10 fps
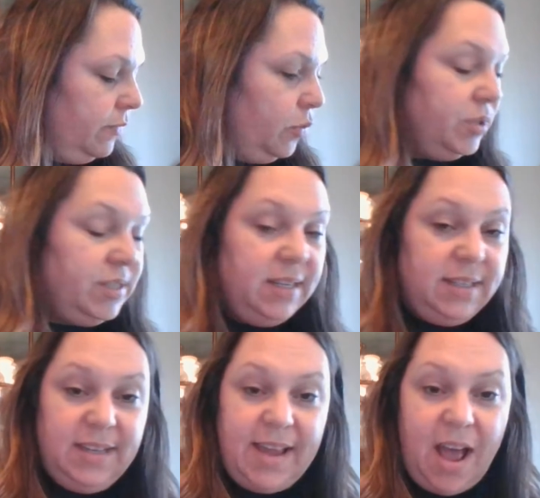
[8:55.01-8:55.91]

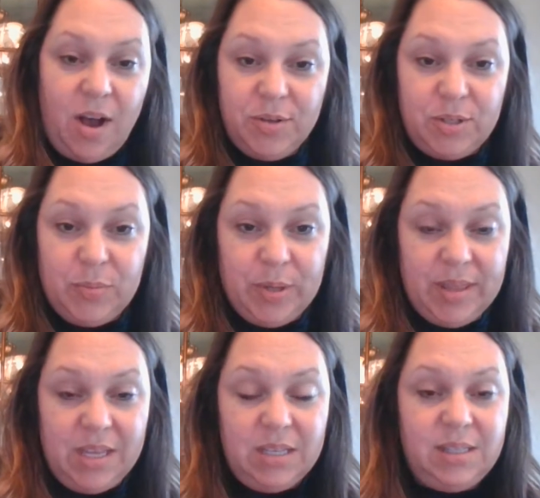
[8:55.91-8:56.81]
460, I also put
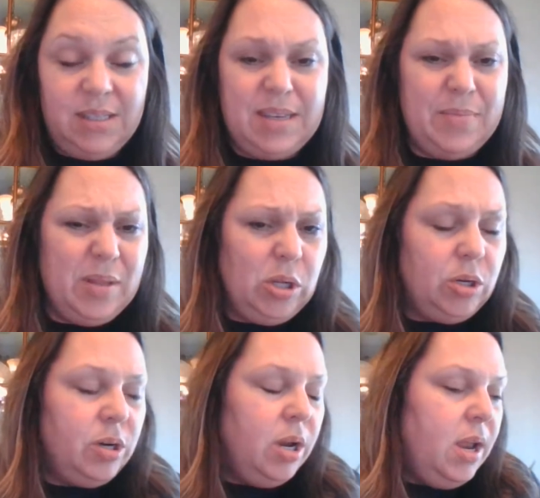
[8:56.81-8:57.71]
this
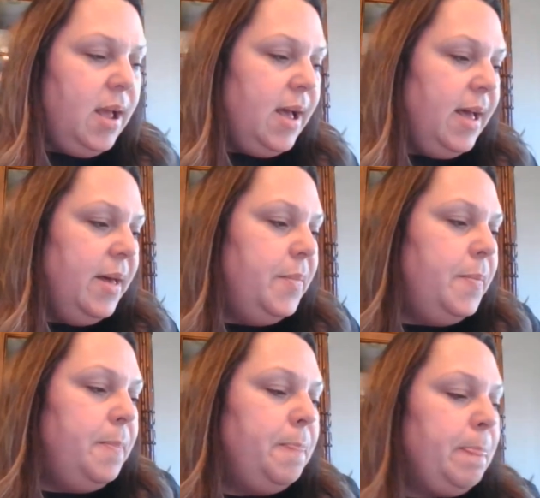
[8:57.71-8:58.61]
similar
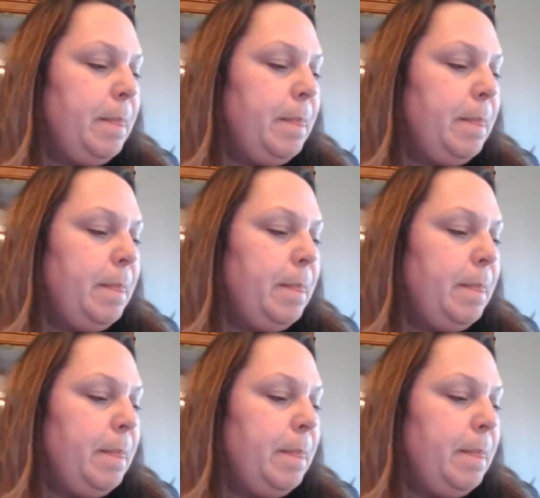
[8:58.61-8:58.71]
on